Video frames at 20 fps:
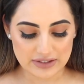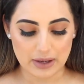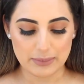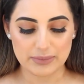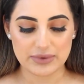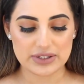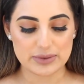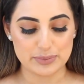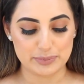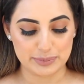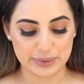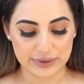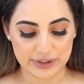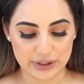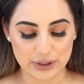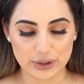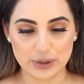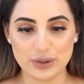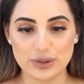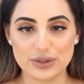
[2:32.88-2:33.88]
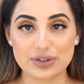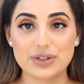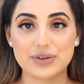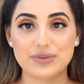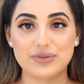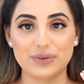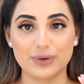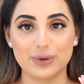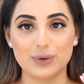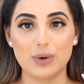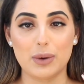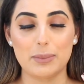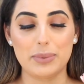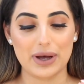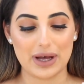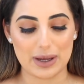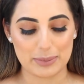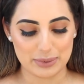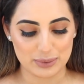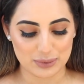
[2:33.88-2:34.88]
up this beautiful
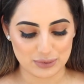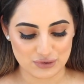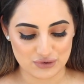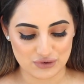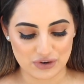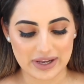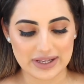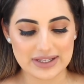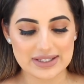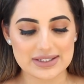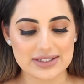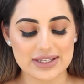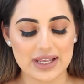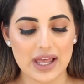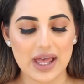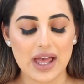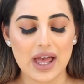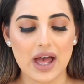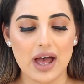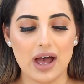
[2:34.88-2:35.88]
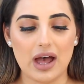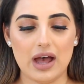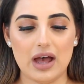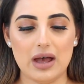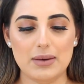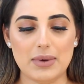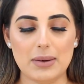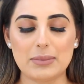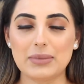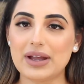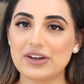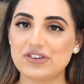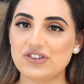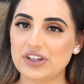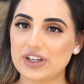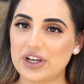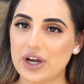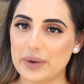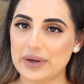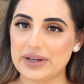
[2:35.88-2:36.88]
purple dress um, I'm
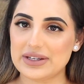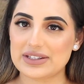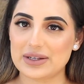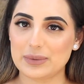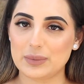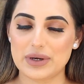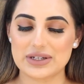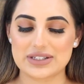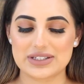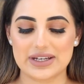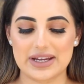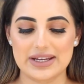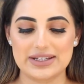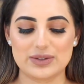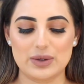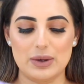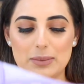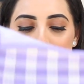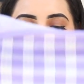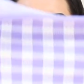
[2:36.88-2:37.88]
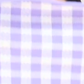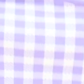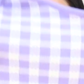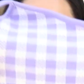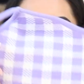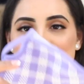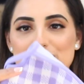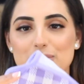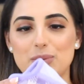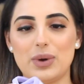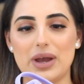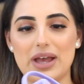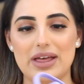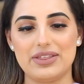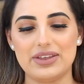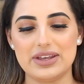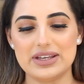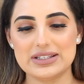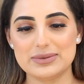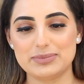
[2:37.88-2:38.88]
actually going somewhere today so I might just
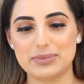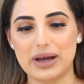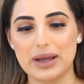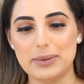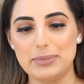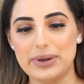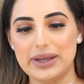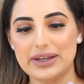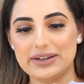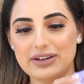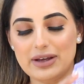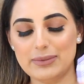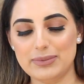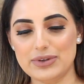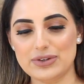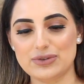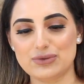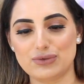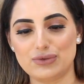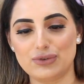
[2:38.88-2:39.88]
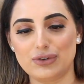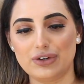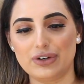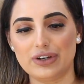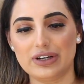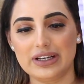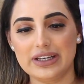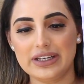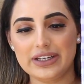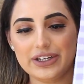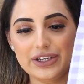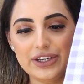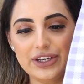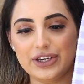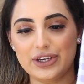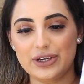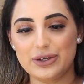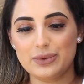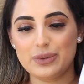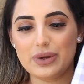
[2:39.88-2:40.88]
wear this but I picked up this really
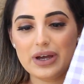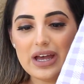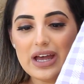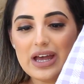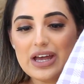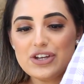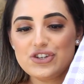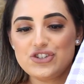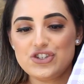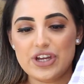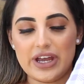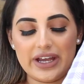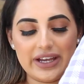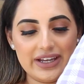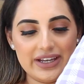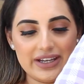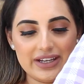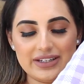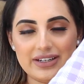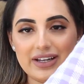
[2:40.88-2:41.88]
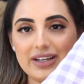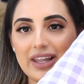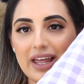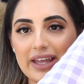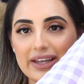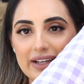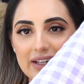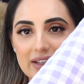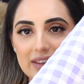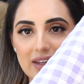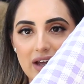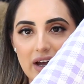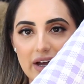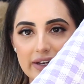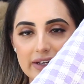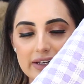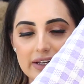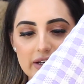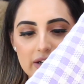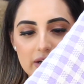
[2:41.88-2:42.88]
cute checkered like
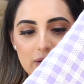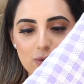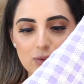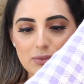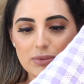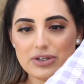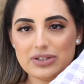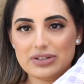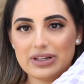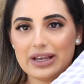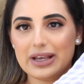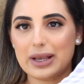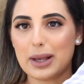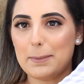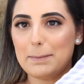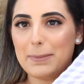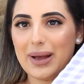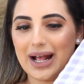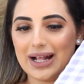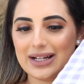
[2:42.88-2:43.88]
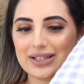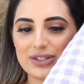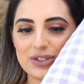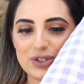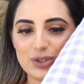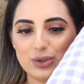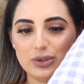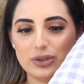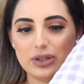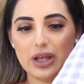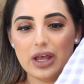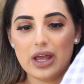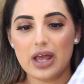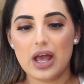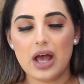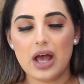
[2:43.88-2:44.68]
lilac almost like pastel